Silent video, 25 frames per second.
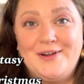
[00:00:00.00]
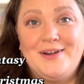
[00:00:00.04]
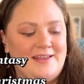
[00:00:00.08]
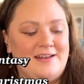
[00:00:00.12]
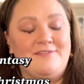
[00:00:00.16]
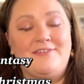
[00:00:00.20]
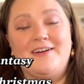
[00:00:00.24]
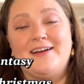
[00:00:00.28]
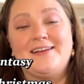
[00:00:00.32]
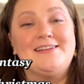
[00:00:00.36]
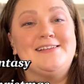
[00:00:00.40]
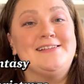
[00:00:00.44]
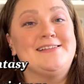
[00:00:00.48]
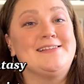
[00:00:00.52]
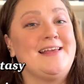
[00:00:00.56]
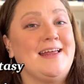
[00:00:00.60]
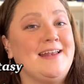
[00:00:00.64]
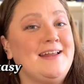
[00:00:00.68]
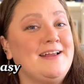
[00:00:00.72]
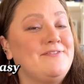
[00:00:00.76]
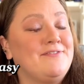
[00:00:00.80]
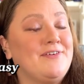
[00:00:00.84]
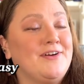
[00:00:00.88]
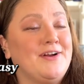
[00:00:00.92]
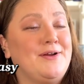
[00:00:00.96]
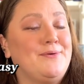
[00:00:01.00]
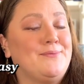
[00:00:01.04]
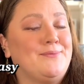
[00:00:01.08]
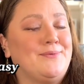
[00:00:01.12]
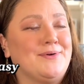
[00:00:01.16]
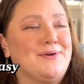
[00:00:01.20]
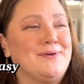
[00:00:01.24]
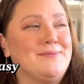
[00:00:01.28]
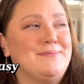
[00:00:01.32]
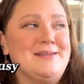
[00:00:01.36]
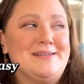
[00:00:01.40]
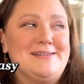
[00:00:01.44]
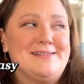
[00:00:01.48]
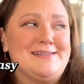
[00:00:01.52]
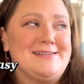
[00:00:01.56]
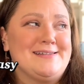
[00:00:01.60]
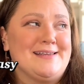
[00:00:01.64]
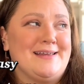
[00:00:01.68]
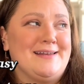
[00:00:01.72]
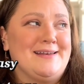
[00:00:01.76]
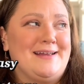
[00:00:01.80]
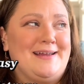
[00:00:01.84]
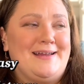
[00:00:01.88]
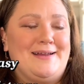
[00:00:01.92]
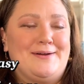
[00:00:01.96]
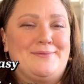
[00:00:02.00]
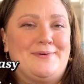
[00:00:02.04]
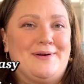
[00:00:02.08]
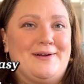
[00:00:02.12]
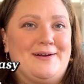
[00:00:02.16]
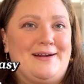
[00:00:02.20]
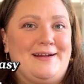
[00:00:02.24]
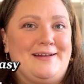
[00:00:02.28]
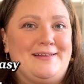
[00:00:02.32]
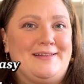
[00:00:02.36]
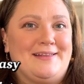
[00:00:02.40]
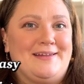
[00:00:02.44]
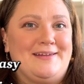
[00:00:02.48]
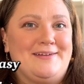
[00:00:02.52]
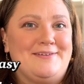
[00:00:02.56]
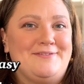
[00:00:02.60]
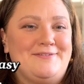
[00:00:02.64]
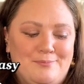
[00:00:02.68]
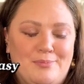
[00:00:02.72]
In fact, it's getting very warm and sunny where I live.